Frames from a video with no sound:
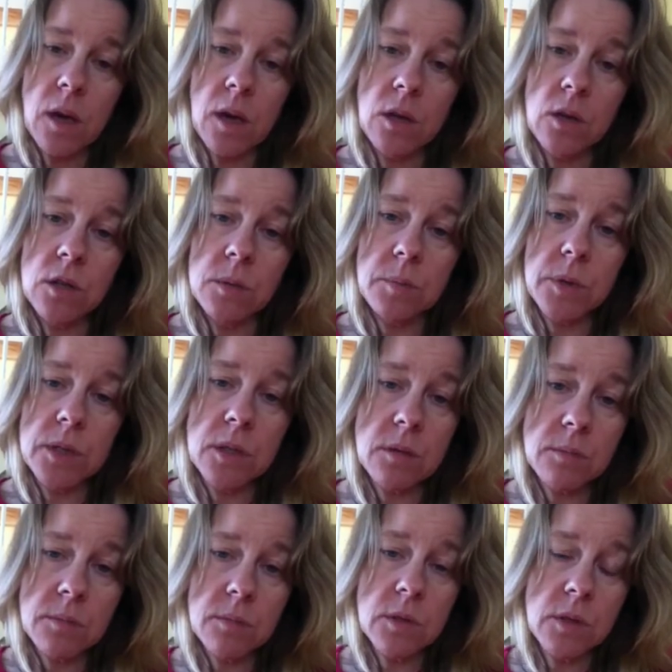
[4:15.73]
use
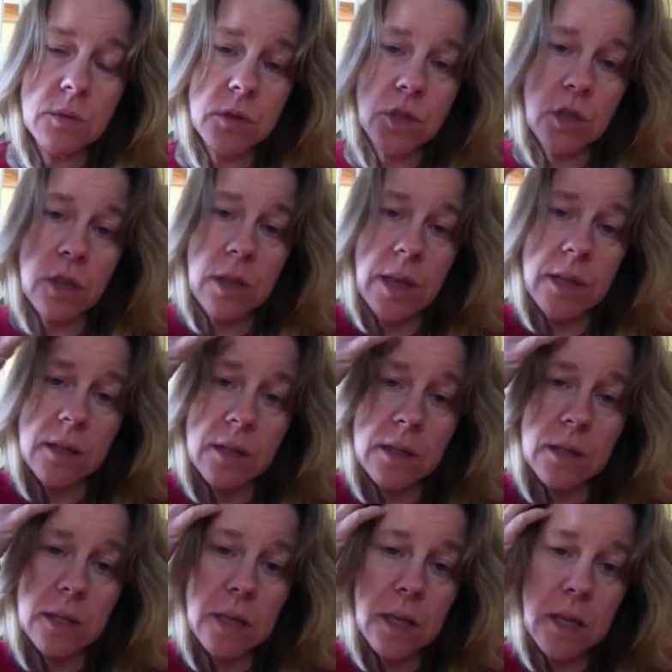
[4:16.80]
prisms, which are
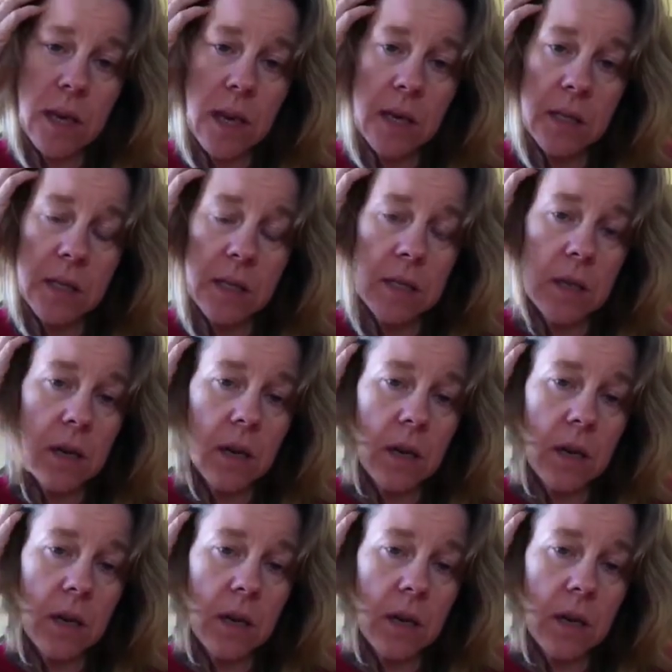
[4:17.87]
lenses, I guess,